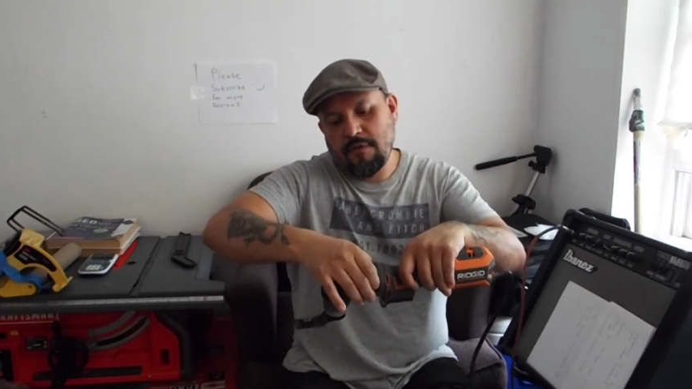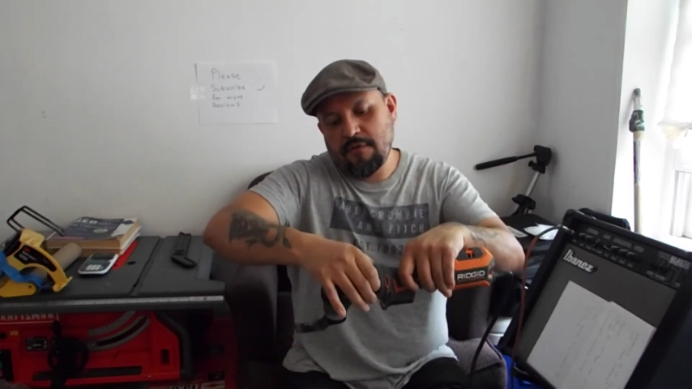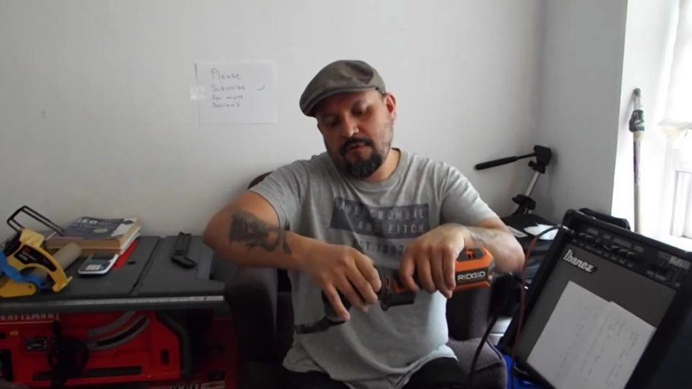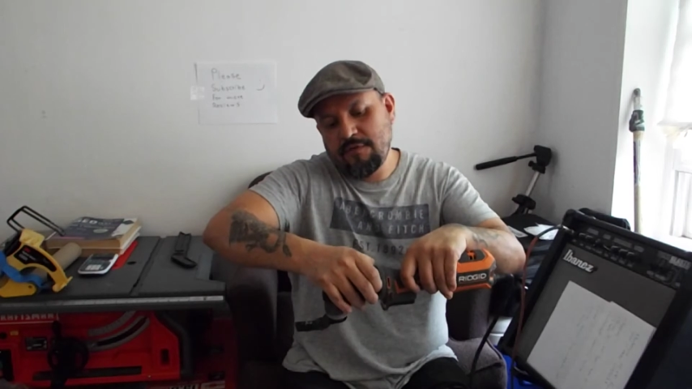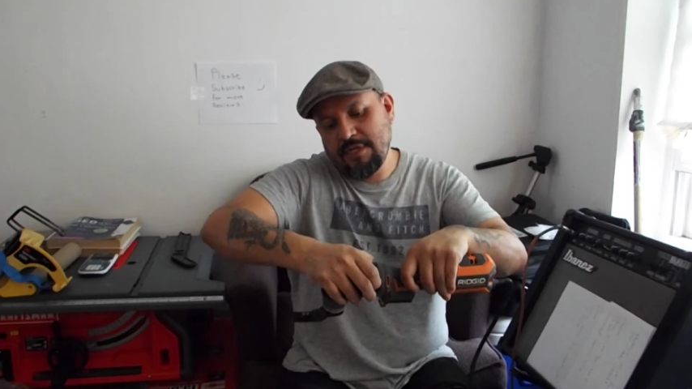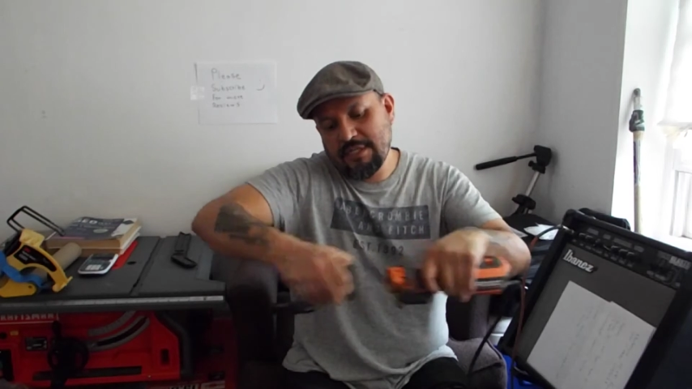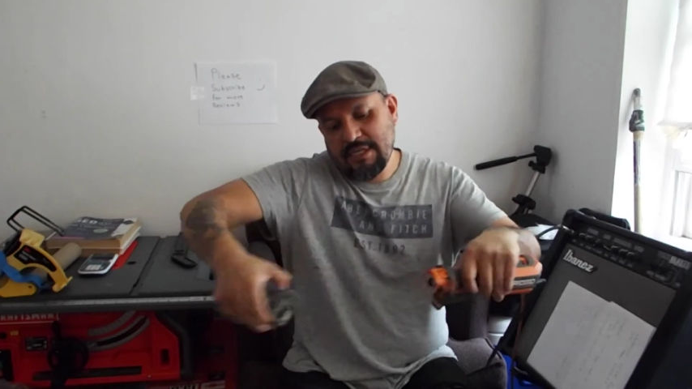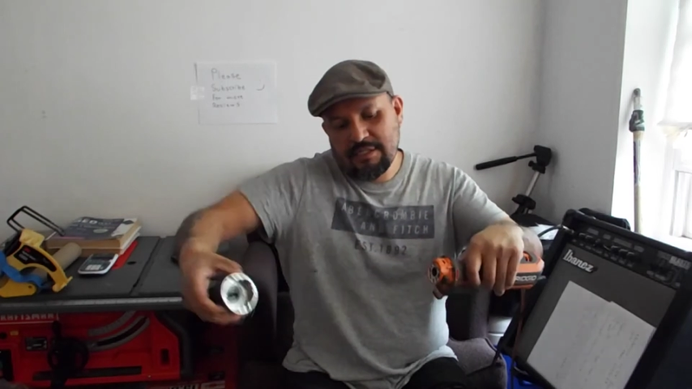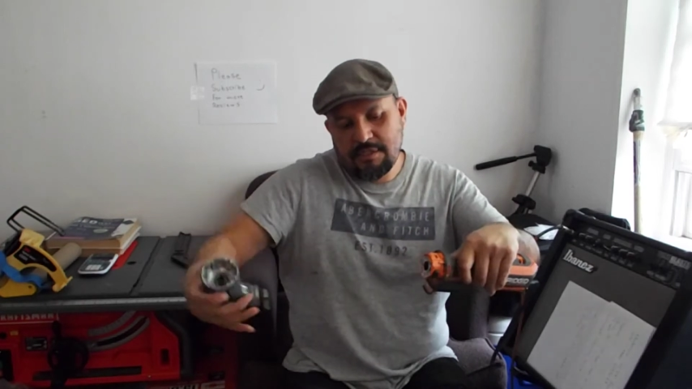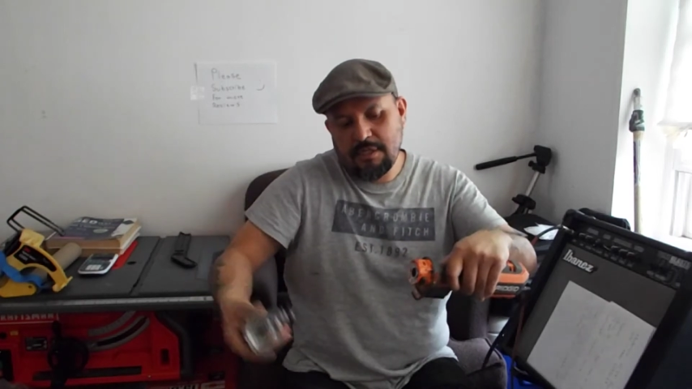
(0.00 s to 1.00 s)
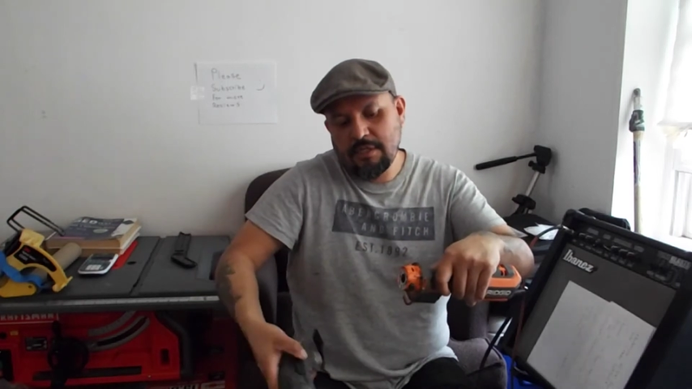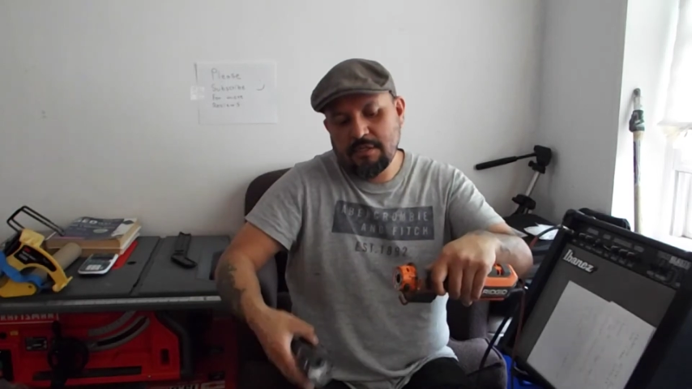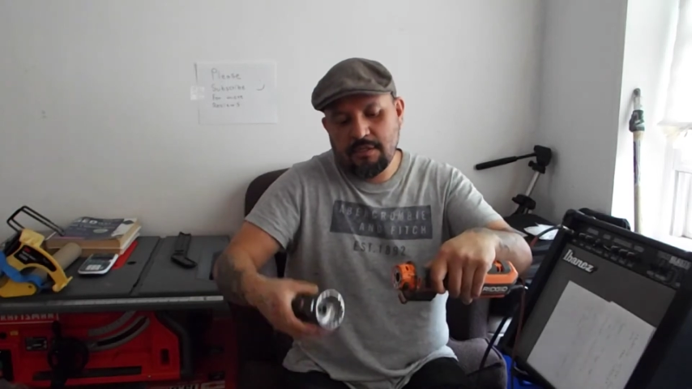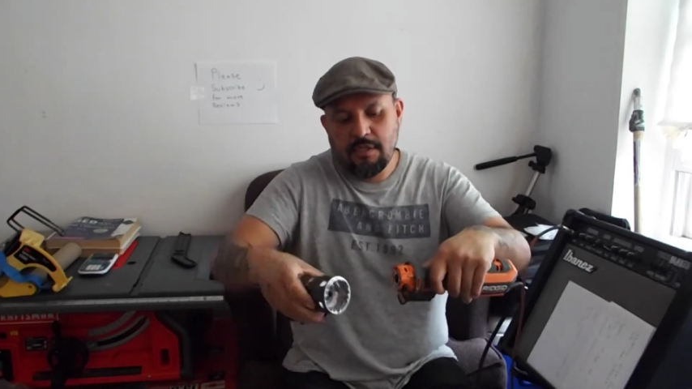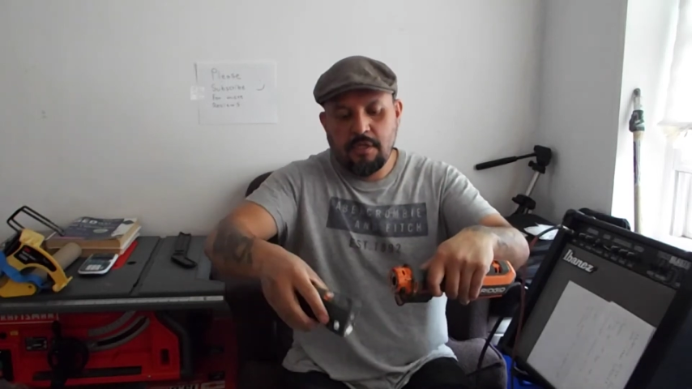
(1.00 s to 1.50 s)
you de-attach
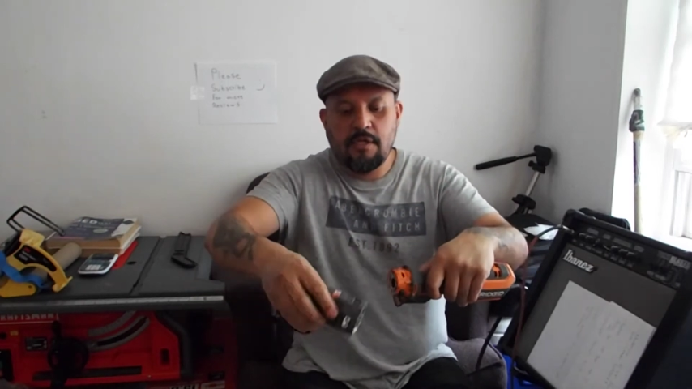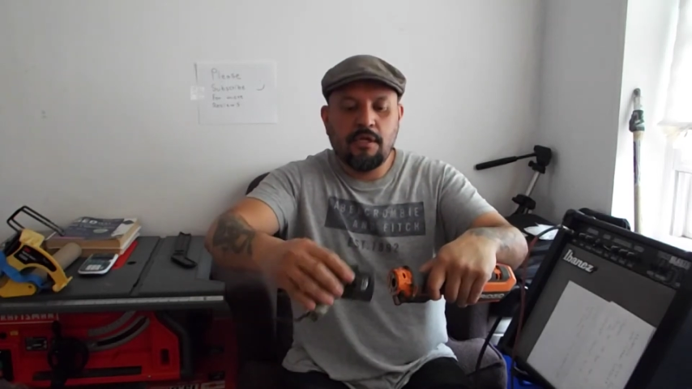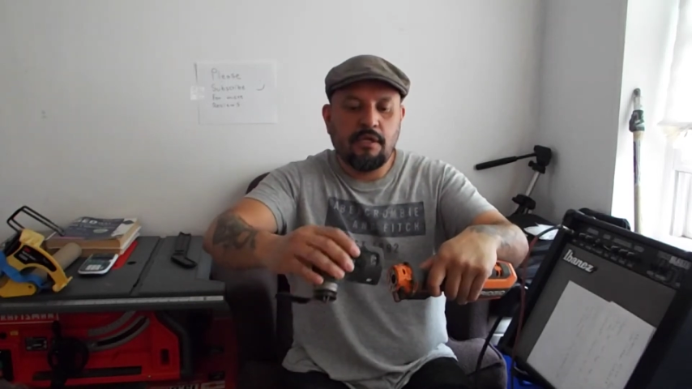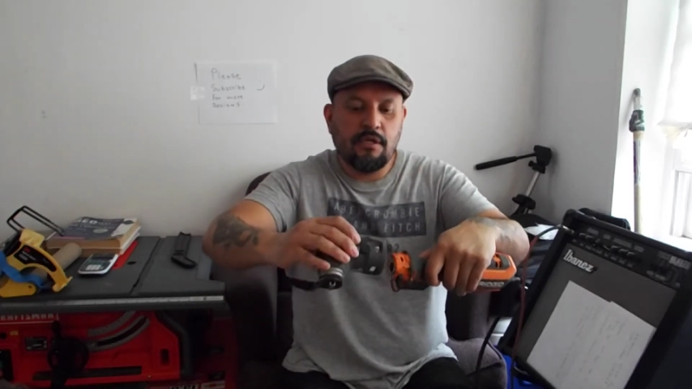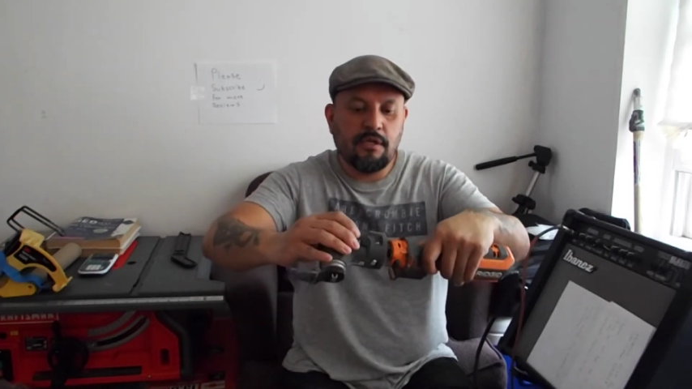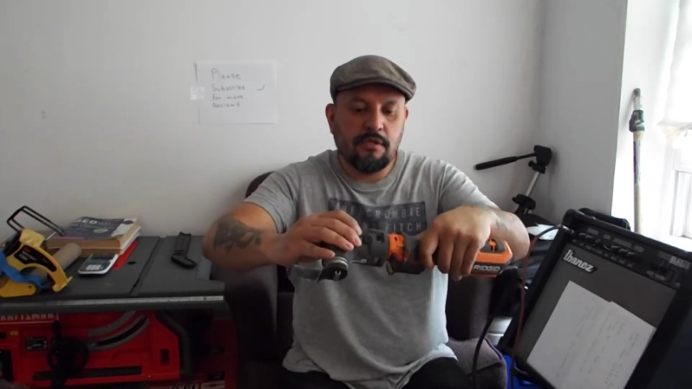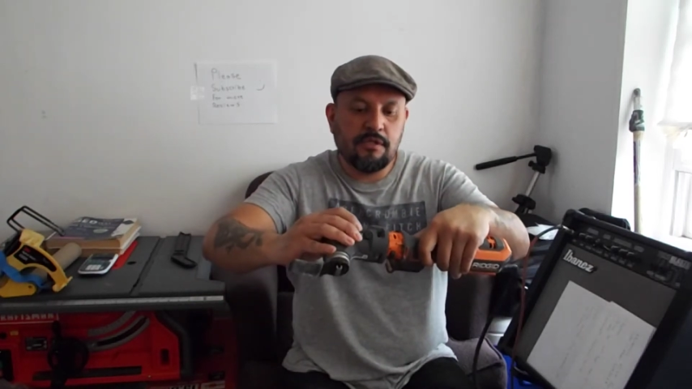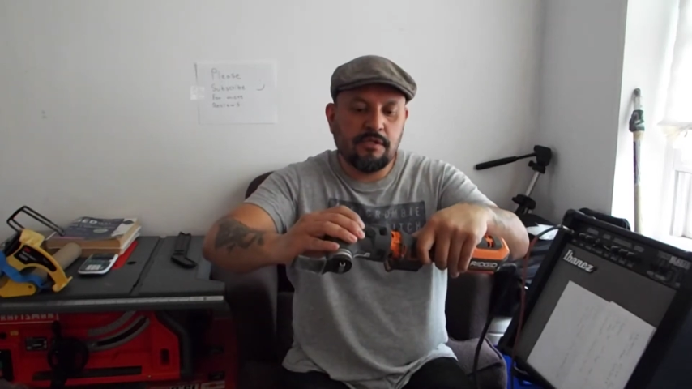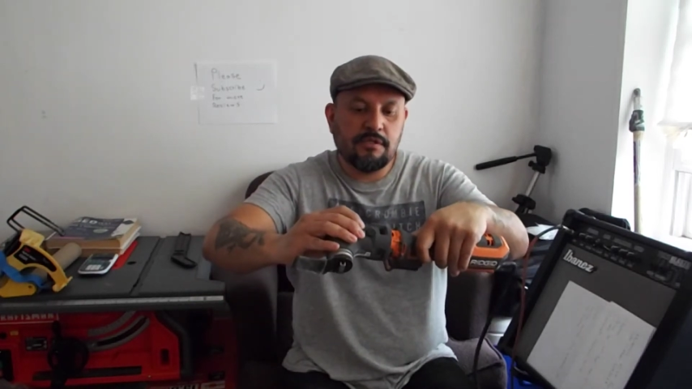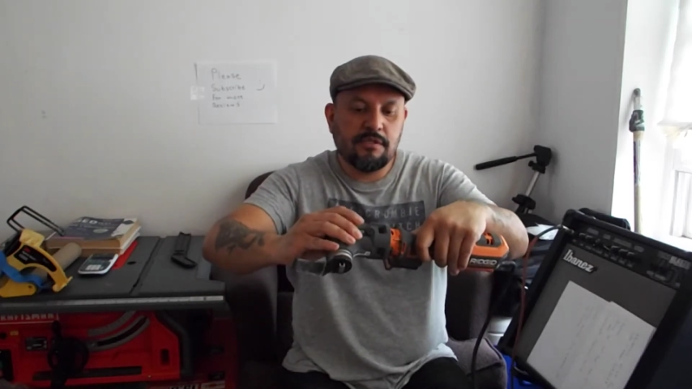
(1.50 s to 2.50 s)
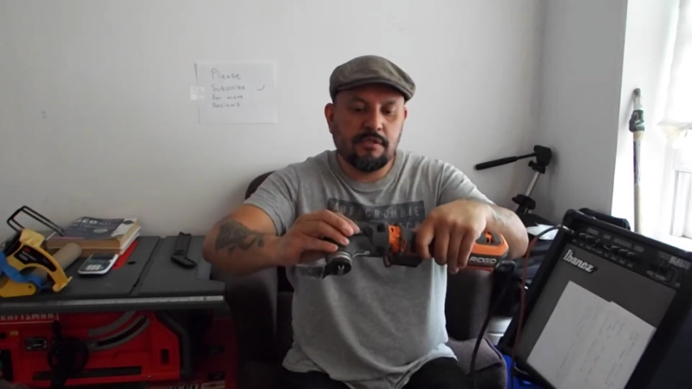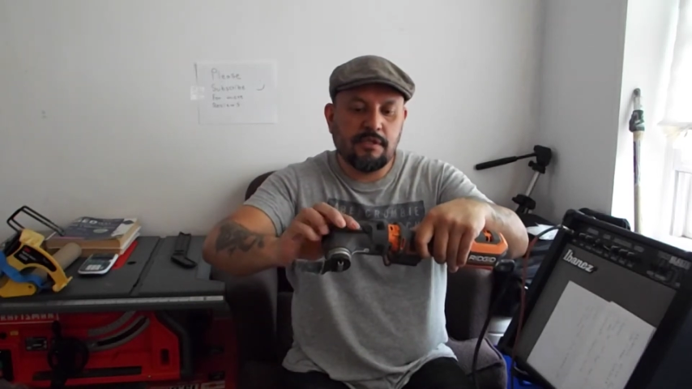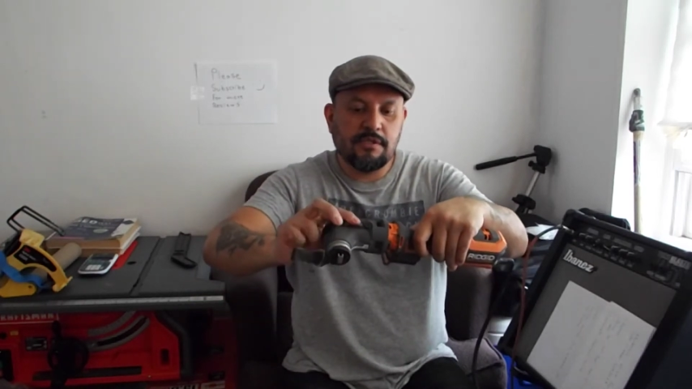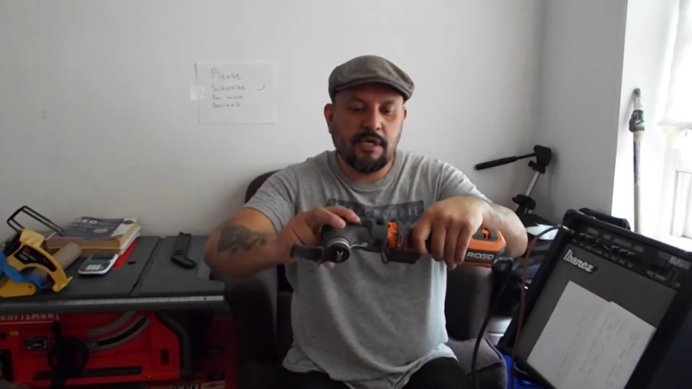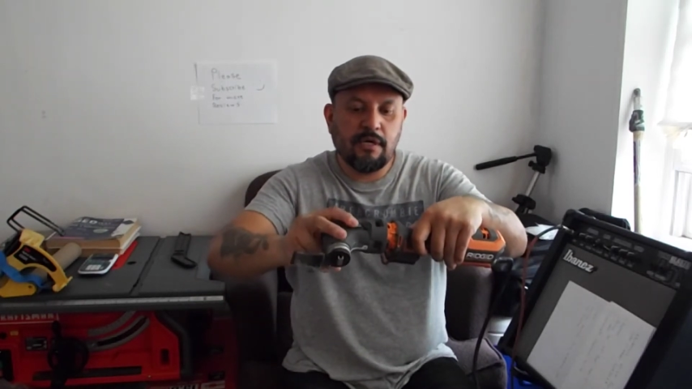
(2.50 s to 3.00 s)
this
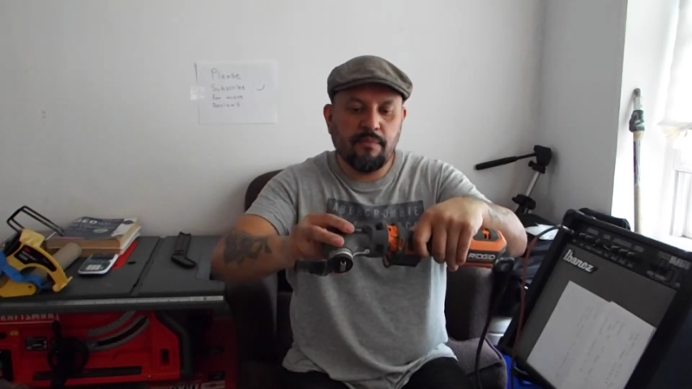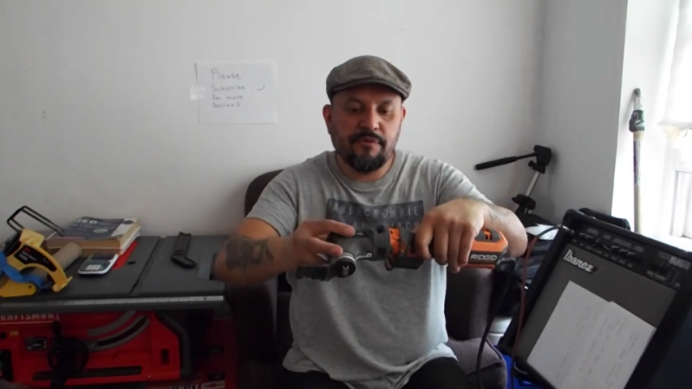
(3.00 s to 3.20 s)
the second